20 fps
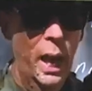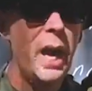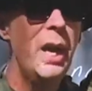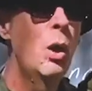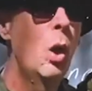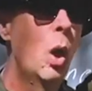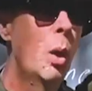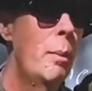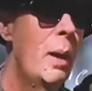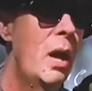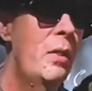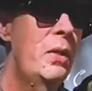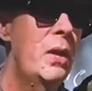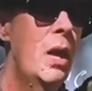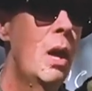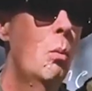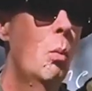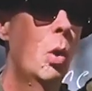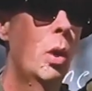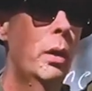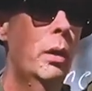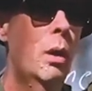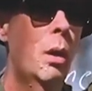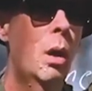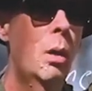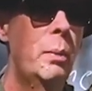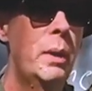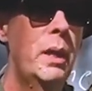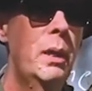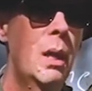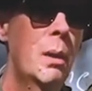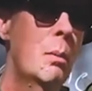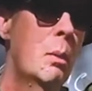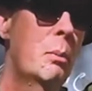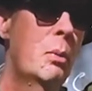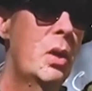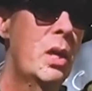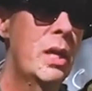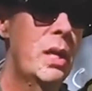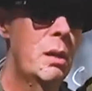I know about the M1 carbine. I'm a
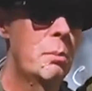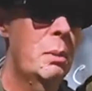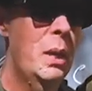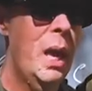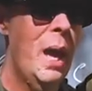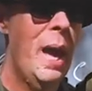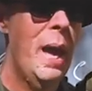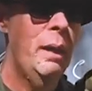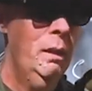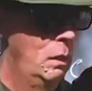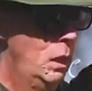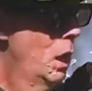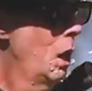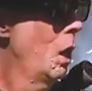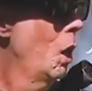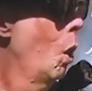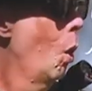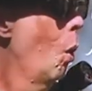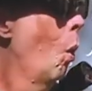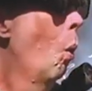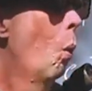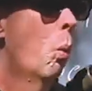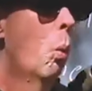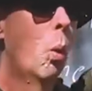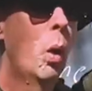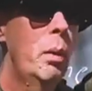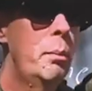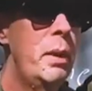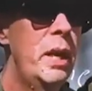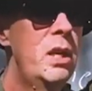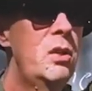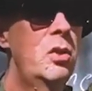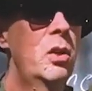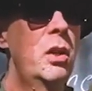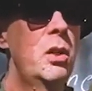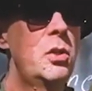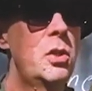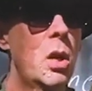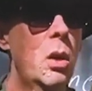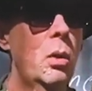pretty hip cat. What makes it
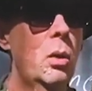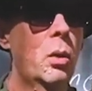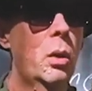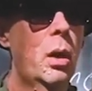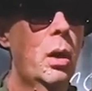a jungle